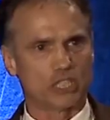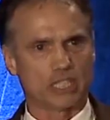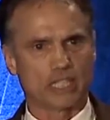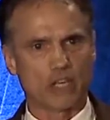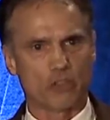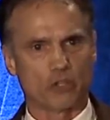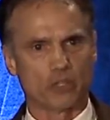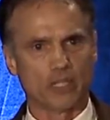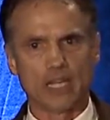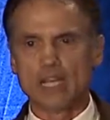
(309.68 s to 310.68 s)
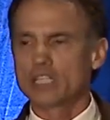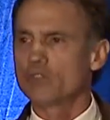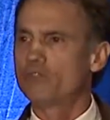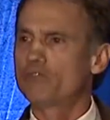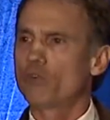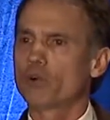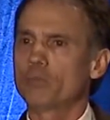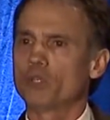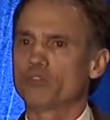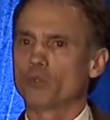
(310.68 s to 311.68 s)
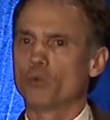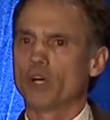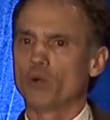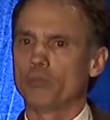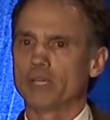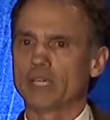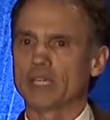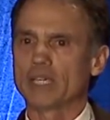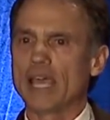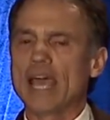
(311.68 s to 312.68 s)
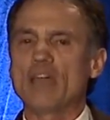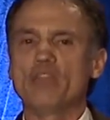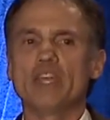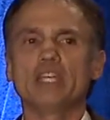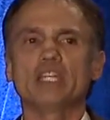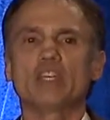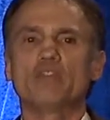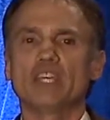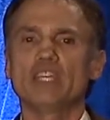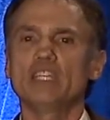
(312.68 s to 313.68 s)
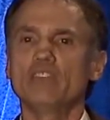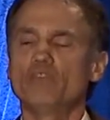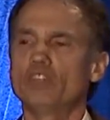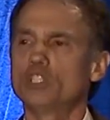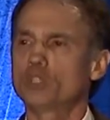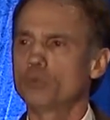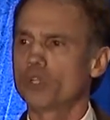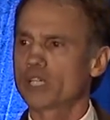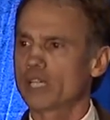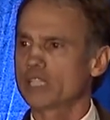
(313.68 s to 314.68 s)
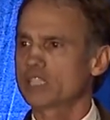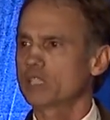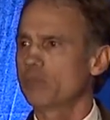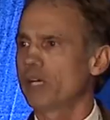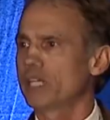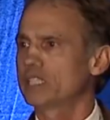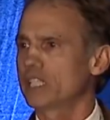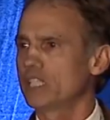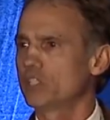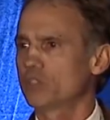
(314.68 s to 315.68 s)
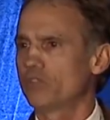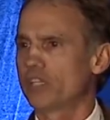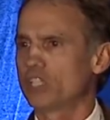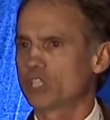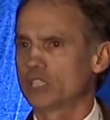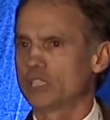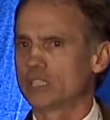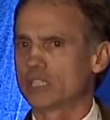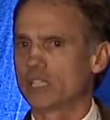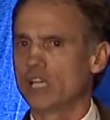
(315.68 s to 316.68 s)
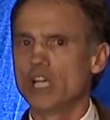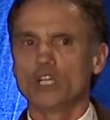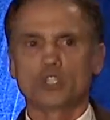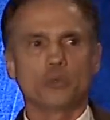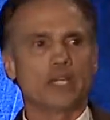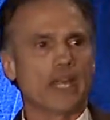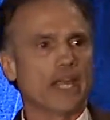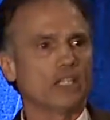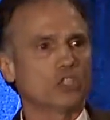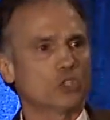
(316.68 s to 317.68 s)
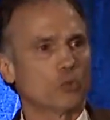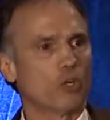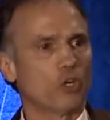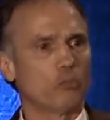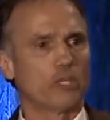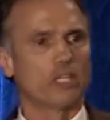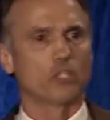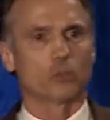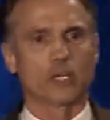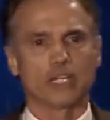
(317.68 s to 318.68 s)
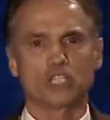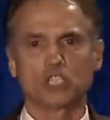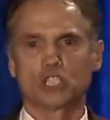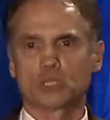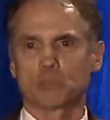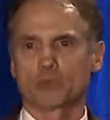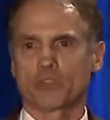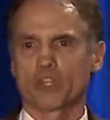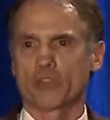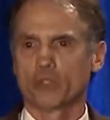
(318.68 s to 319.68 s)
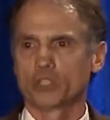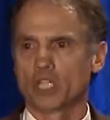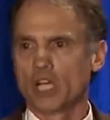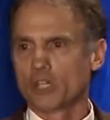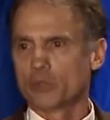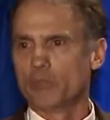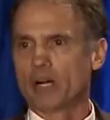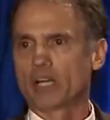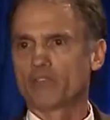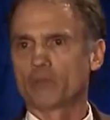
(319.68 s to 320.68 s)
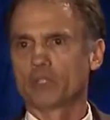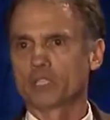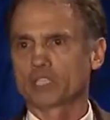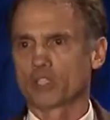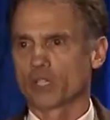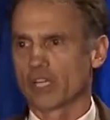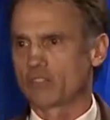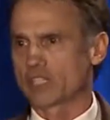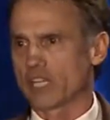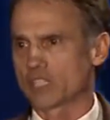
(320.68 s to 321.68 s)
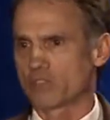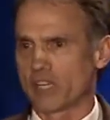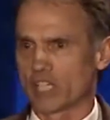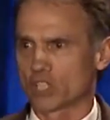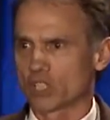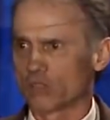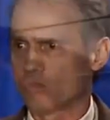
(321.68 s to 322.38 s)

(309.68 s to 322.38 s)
together to inform you of your well-being and then to give individual customized interventions to enhance your well-being, your relationships with others, your mindfulness, and your life satisfaction.